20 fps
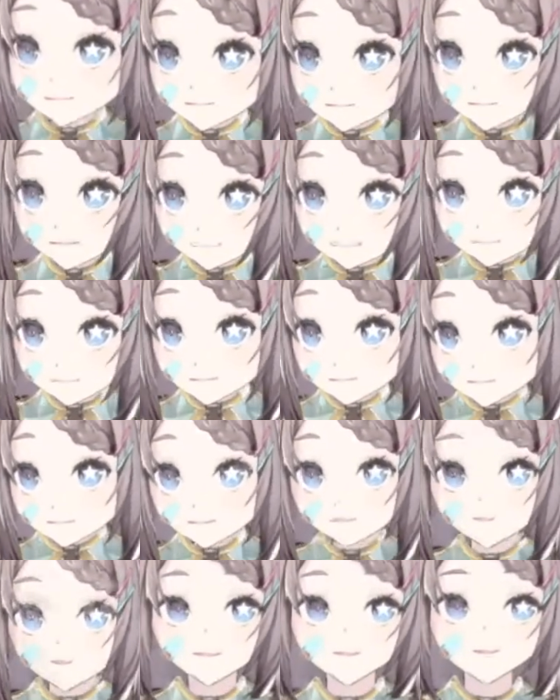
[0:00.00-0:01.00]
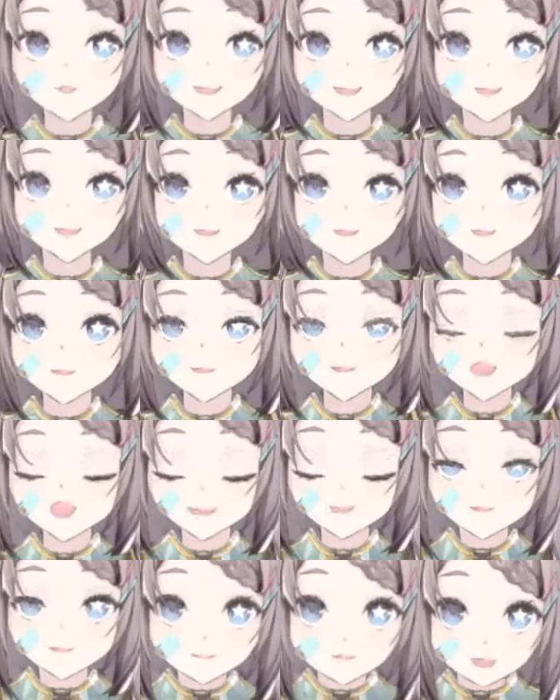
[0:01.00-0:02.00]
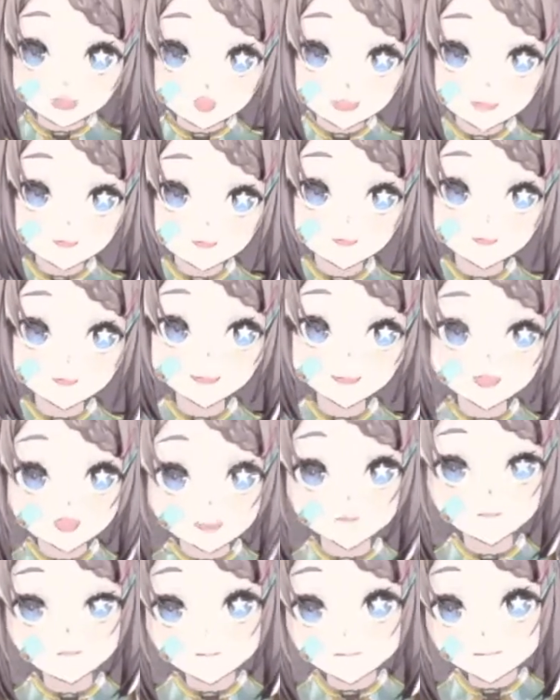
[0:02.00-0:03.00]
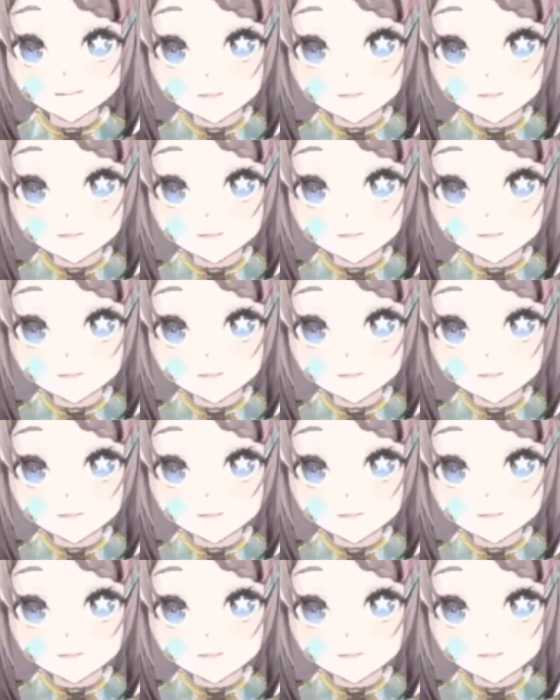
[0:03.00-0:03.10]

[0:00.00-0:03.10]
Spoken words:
I keep getting this name wrong. Sorry for that.